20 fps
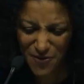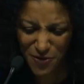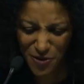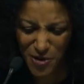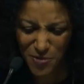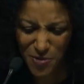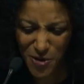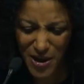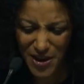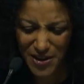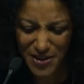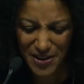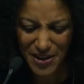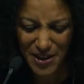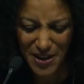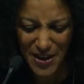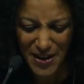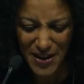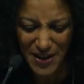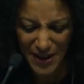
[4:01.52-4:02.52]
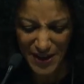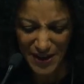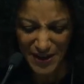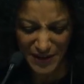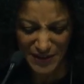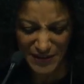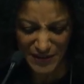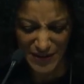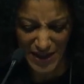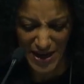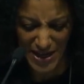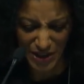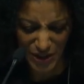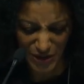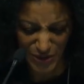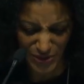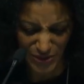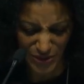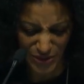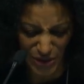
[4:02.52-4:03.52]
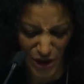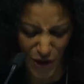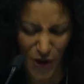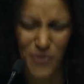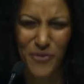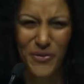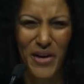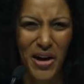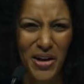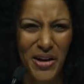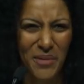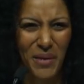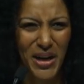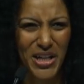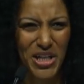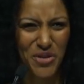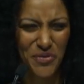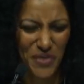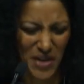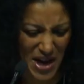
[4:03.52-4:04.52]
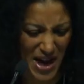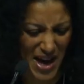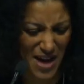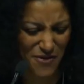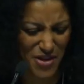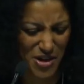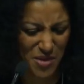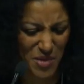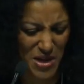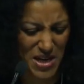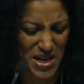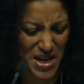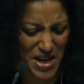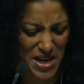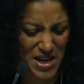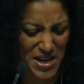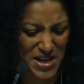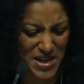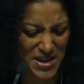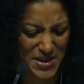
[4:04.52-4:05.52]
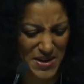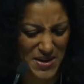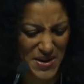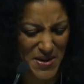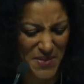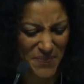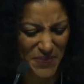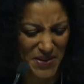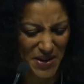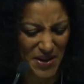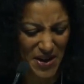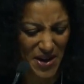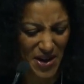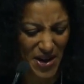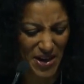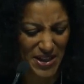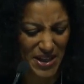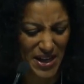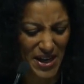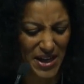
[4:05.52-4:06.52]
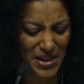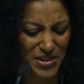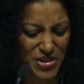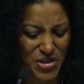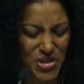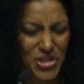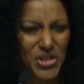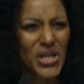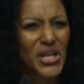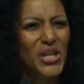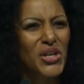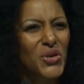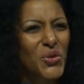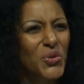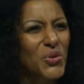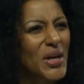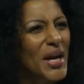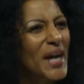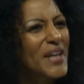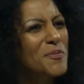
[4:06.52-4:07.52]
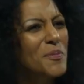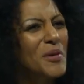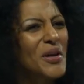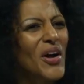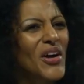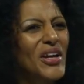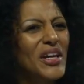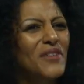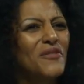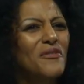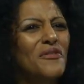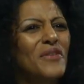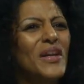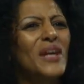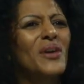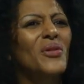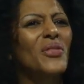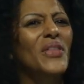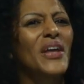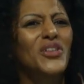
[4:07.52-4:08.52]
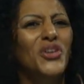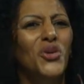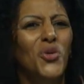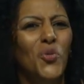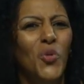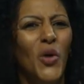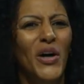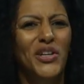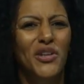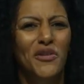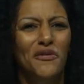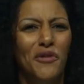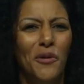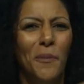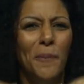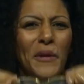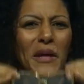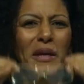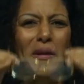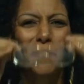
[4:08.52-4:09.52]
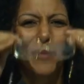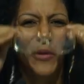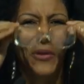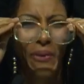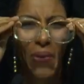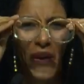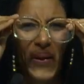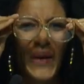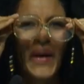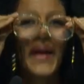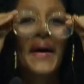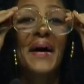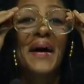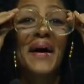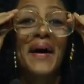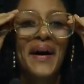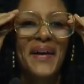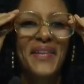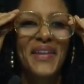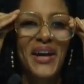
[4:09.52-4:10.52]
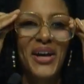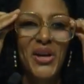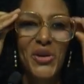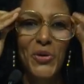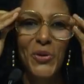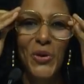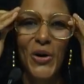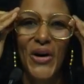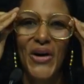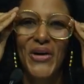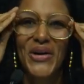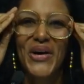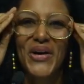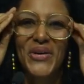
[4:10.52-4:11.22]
everyone. Thank you so very much for having me here. I can't see you yet, but I can feel that you're wonderful people. There you are,